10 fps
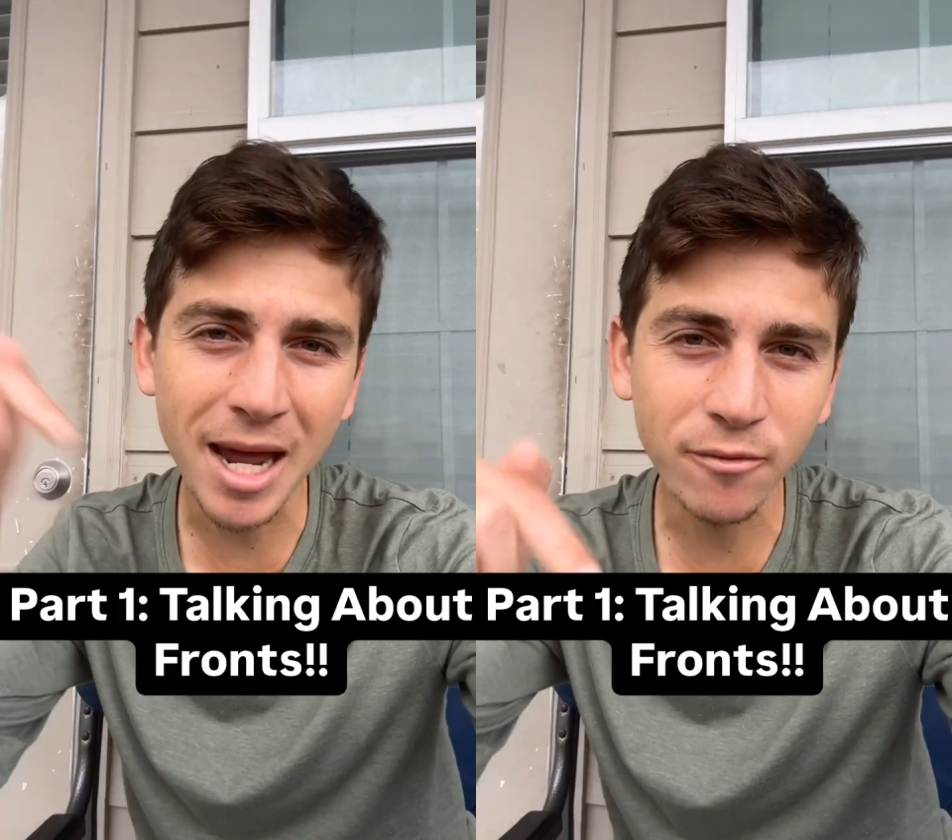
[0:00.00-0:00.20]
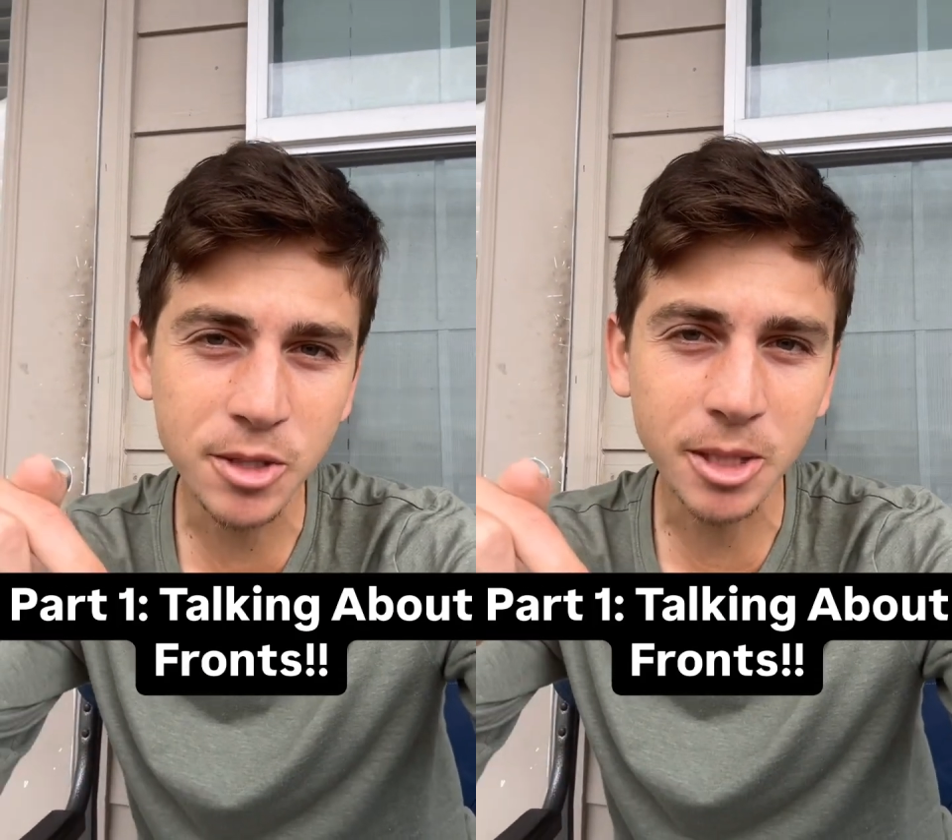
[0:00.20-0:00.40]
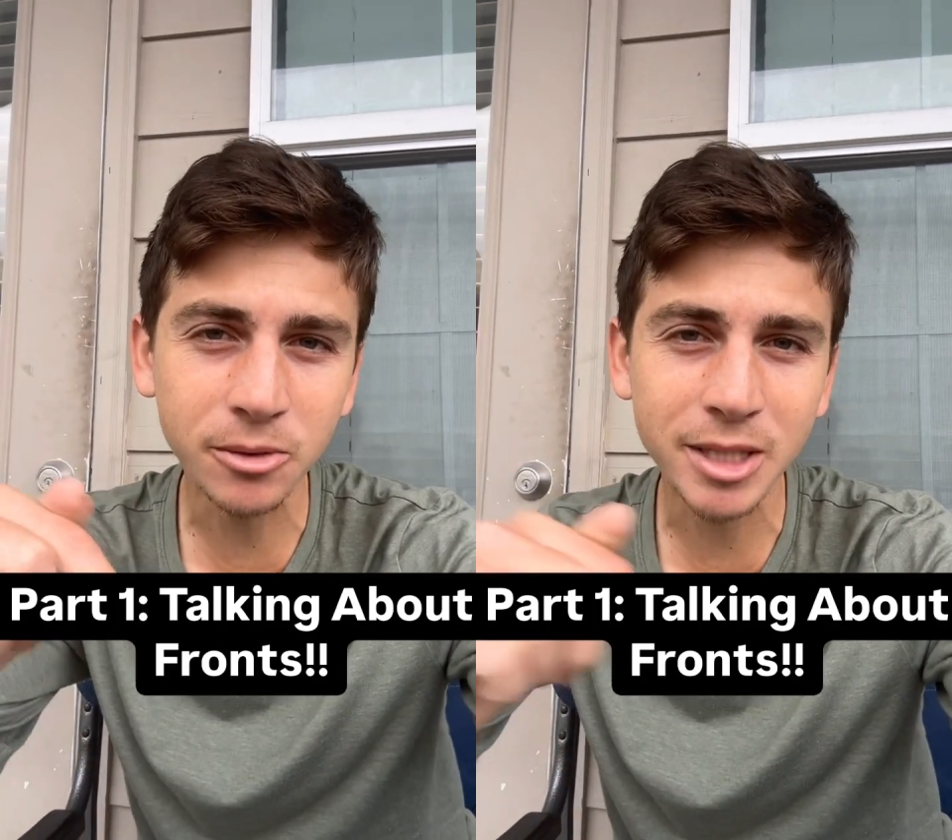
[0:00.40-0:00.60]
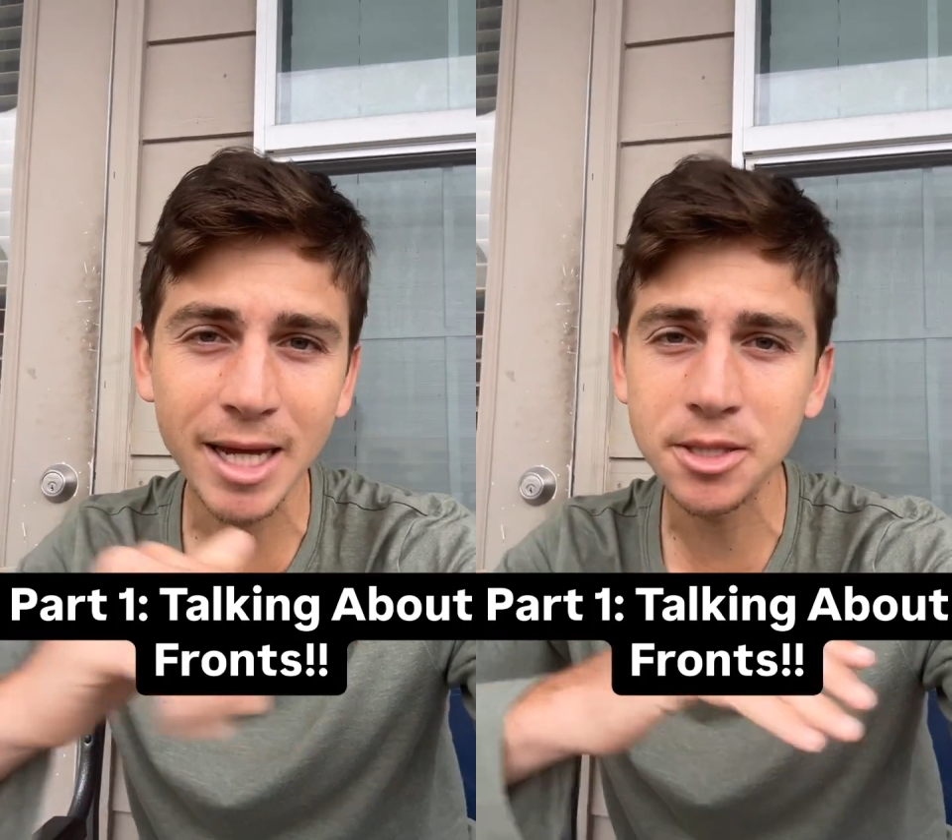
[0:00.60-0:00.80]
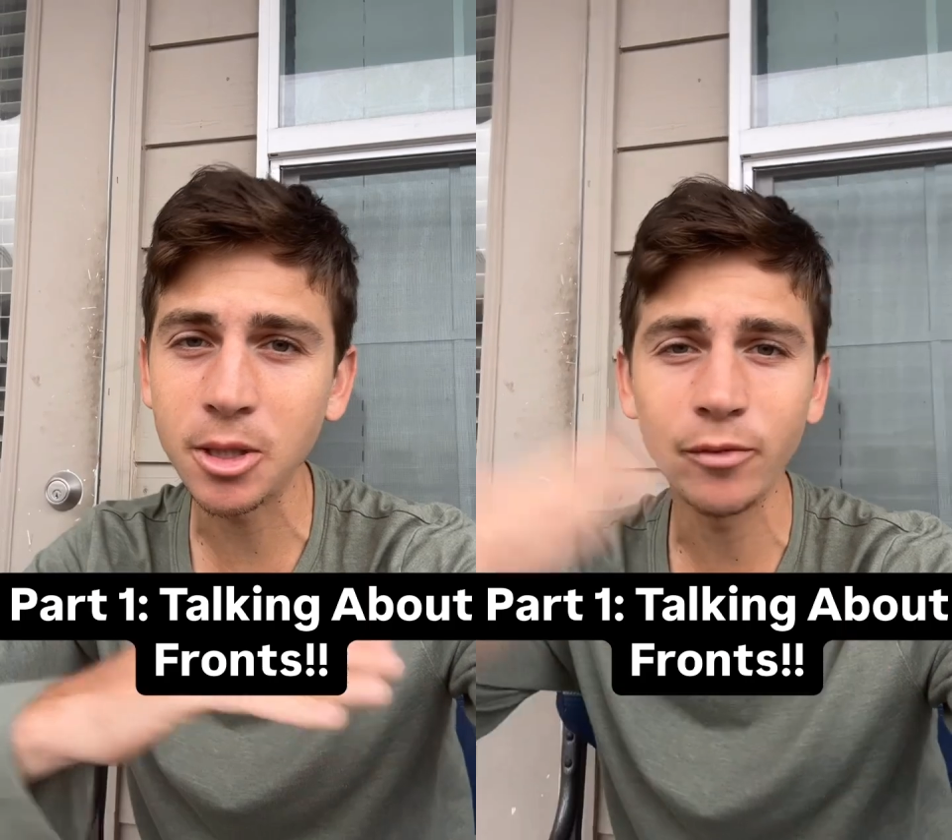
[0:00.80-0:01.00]
every single day
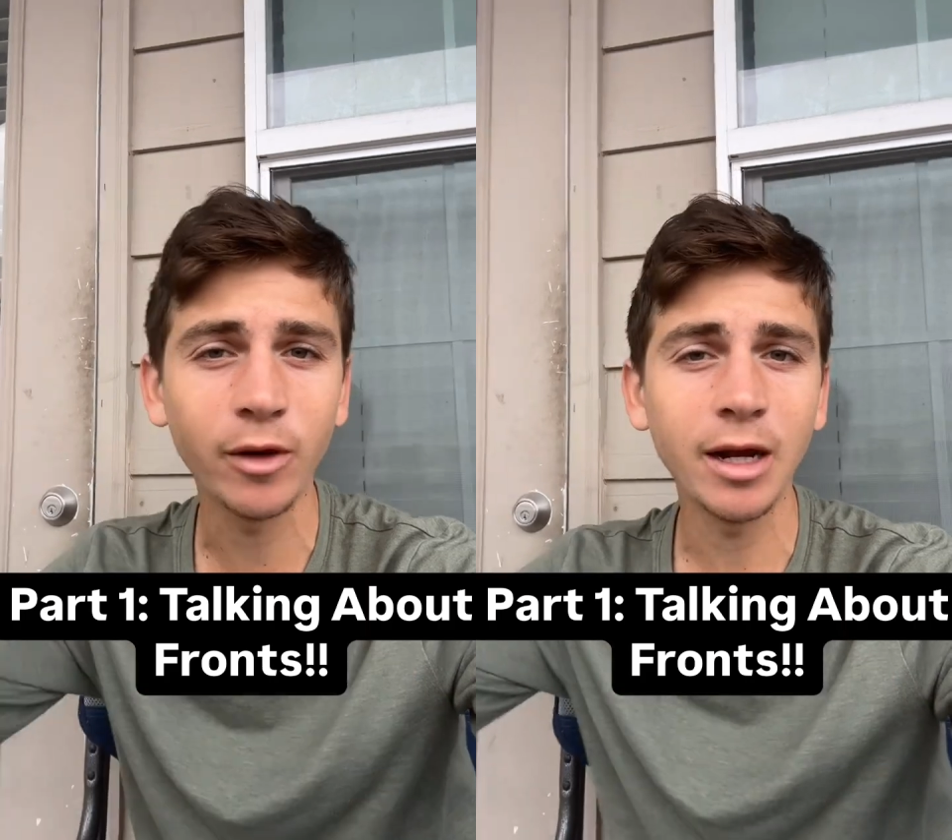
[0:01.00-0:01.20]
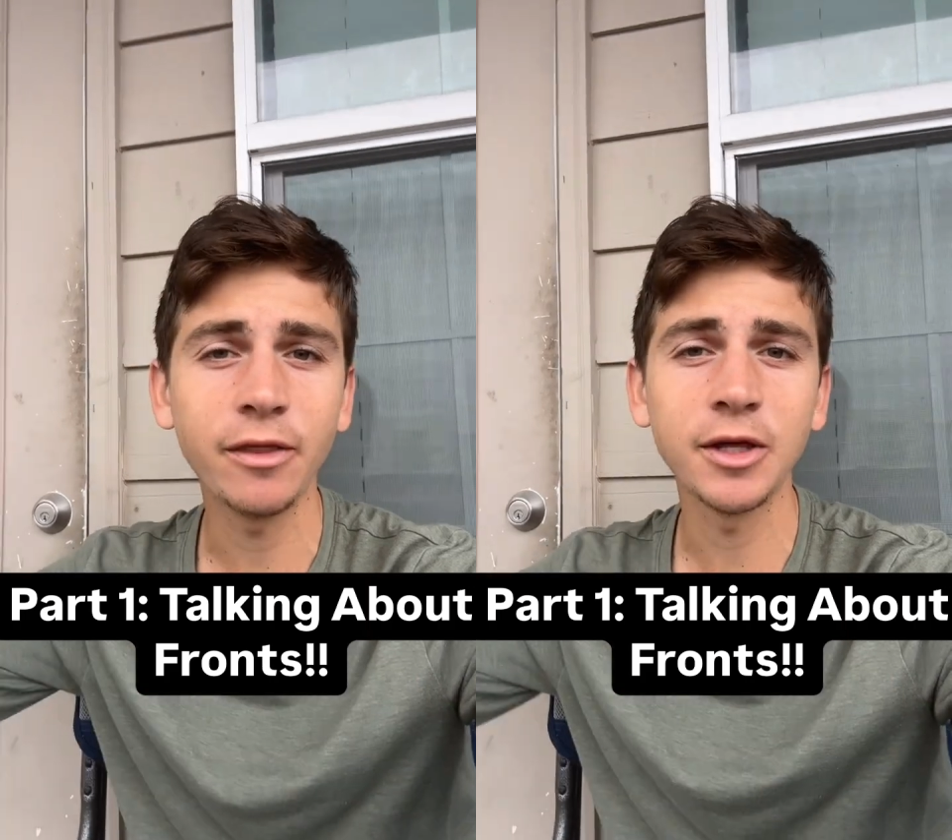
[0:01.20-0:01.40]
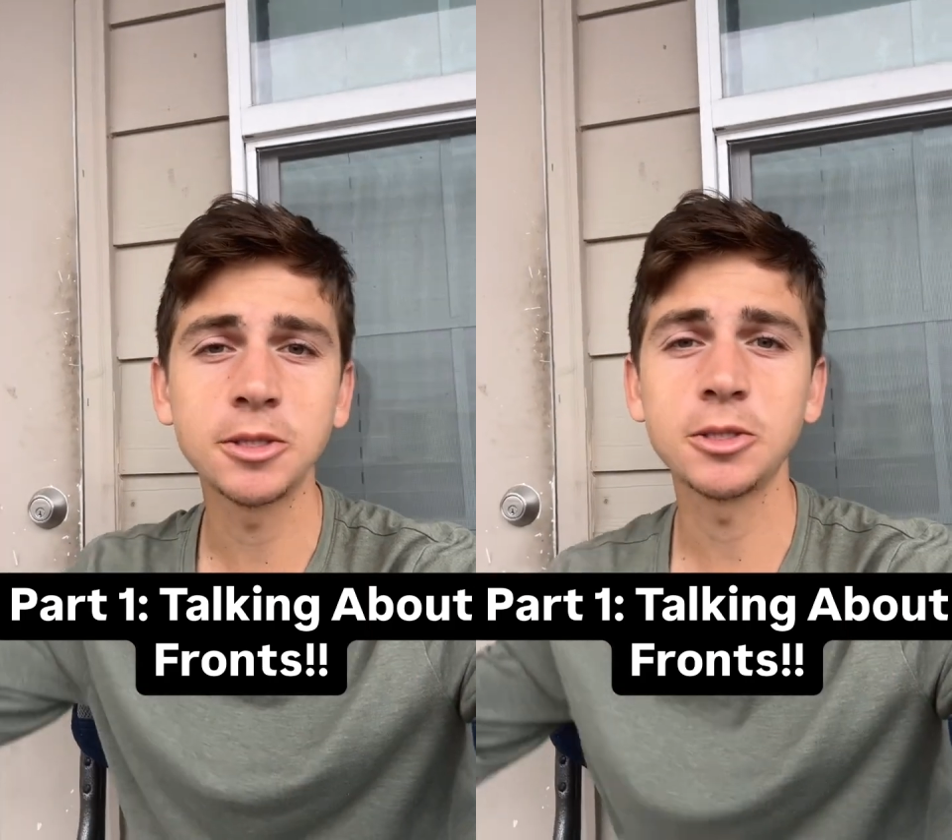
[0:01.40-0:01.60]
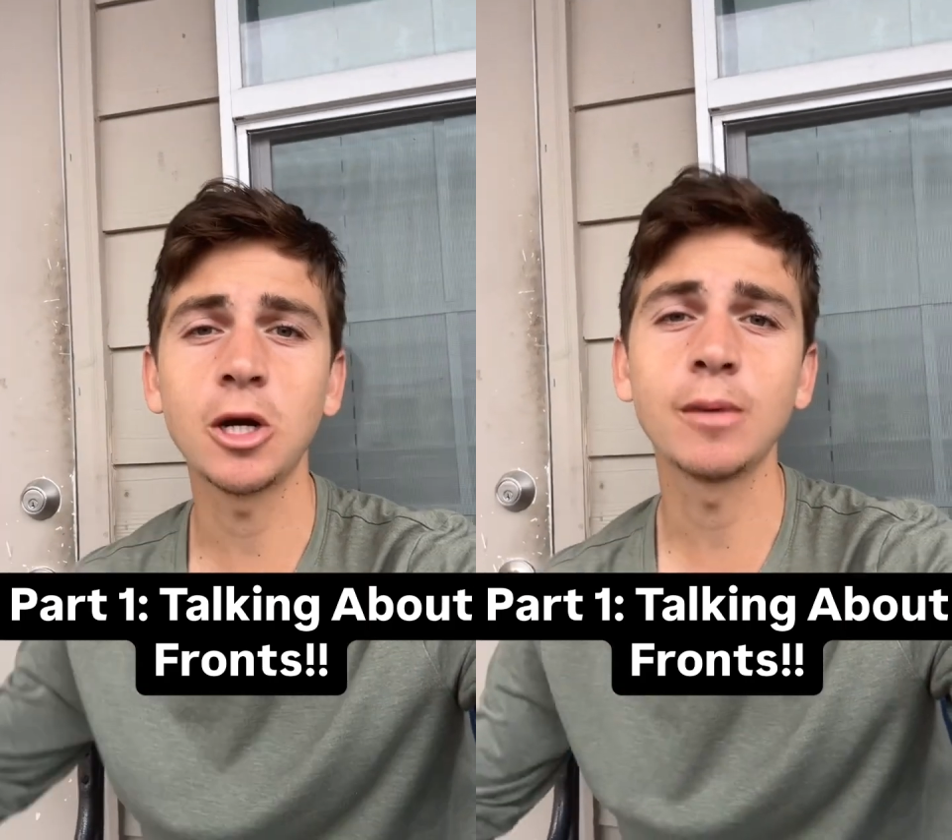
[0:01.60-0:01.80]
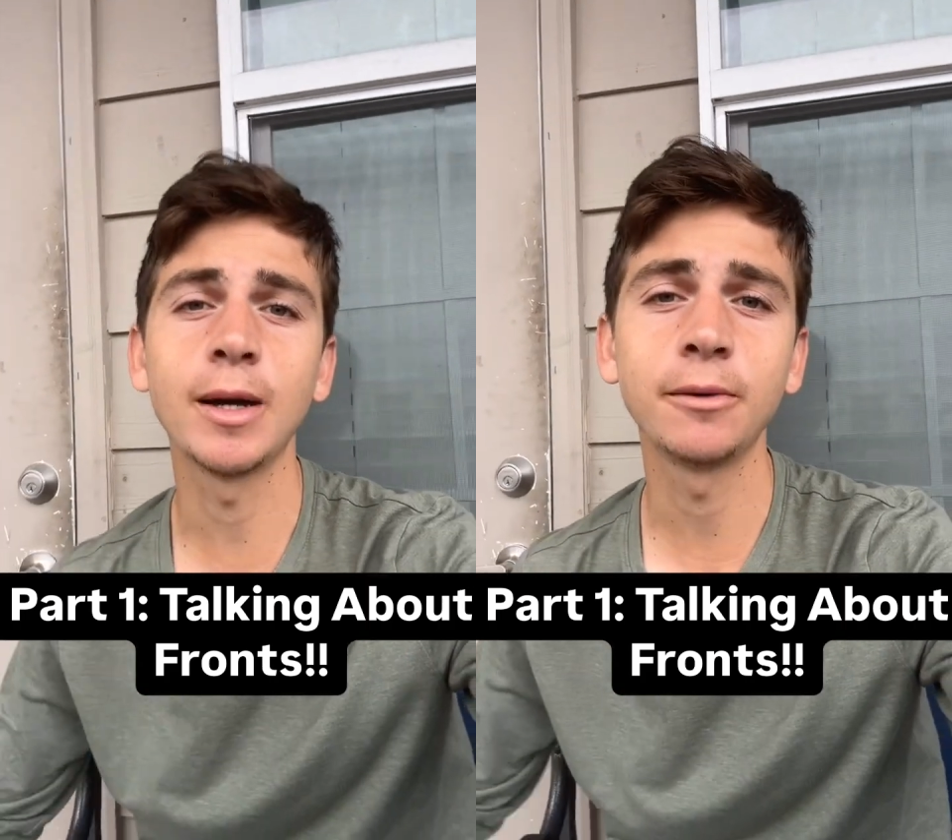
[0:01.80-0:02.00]
until I run out of things to
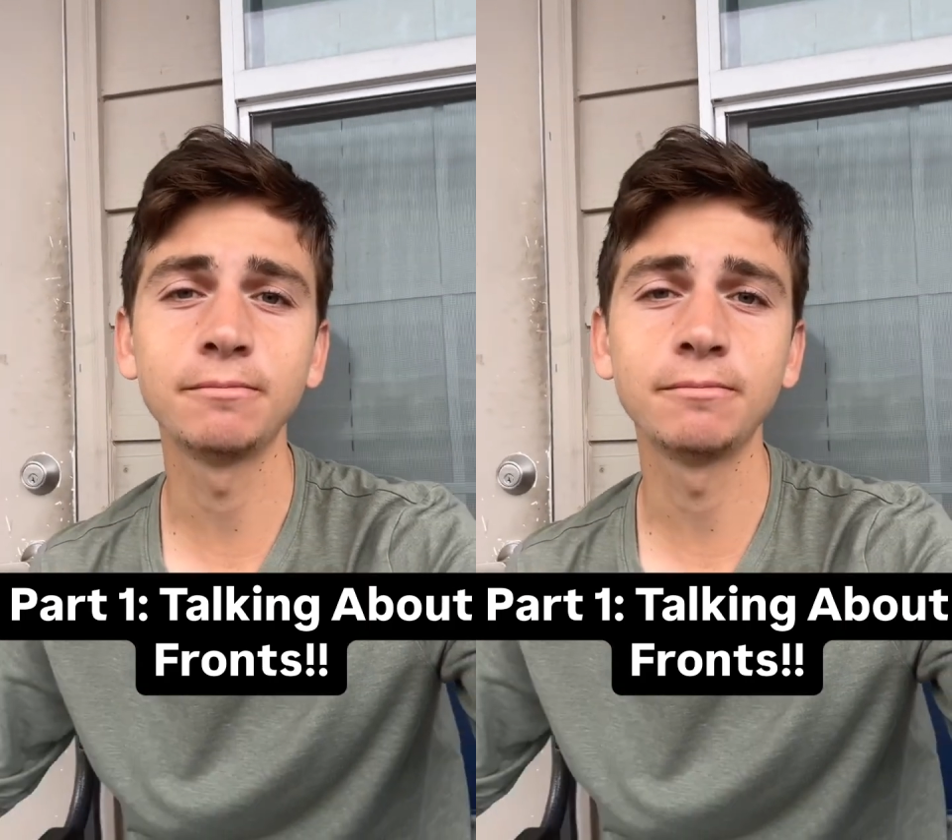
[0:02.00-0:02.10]
talk about.